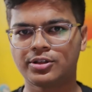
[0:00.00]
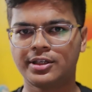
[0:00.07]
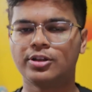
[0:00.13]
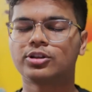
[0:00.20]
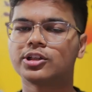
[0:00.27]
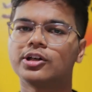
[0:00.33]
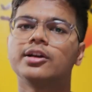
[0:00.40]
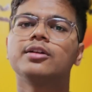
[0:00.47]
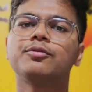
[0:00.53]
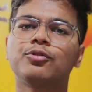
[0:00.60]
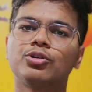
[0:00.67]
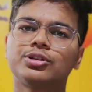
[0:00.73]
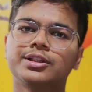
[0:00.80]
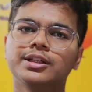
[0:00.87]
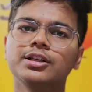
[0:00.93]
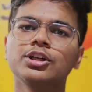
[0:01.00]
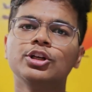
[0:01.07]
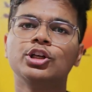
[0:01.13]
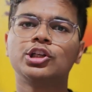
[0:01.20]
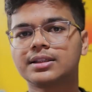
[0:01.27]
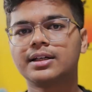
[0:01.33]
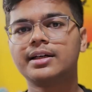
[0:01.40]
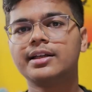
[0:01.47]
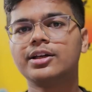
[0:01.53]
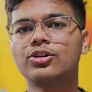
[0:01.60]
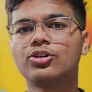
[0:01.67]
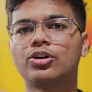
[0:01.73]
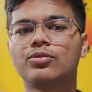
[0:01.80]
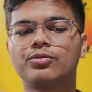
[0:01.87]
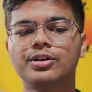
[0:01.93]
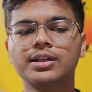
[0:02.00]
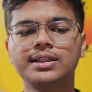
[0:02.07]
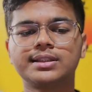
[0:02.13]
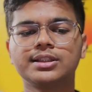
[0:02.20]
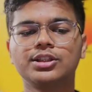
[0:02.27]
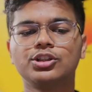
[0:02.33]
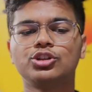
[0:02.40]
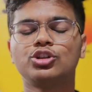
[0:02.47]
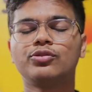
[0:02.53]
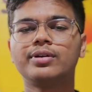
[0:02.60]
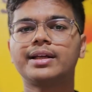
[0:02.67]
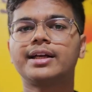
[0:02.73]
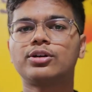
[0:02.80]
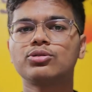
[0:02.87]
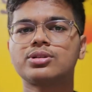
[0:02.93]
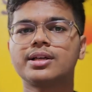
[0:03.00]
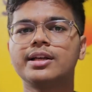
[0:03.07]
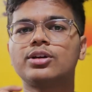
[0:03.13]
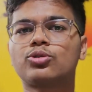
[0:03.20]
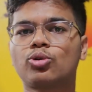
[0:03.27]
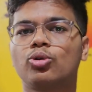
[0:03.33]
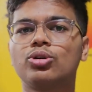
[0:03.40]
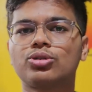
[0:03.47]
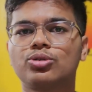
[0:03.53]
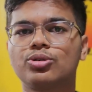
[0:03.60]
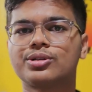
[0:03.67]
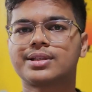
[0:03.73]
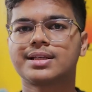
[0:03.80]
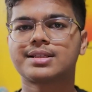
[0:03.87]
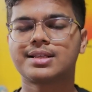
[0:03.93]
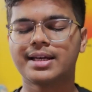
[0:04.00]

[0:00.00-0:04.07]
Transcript: So in the third and fourth year, third year onwards, you will get to study core courses